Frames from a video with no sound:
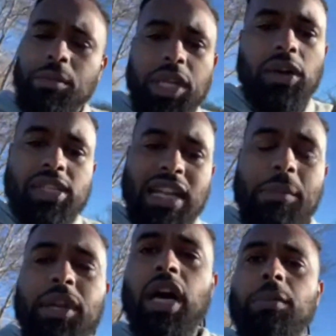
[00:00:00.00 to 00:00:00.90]
been noticing, I've
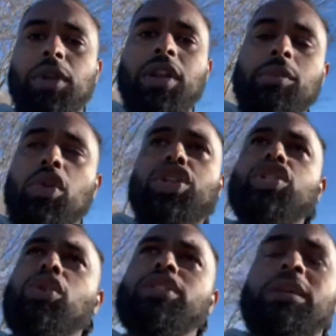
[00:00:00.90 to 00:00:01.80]
been uploading more
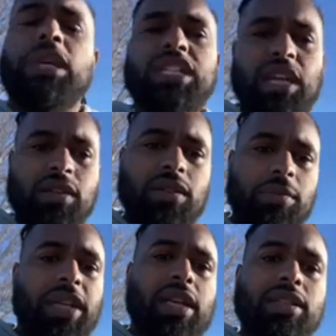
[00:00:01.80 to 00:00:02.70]
shorts on my channel
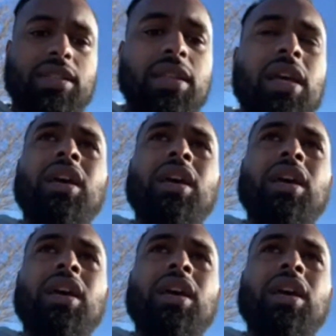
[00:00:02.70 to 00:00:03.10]
because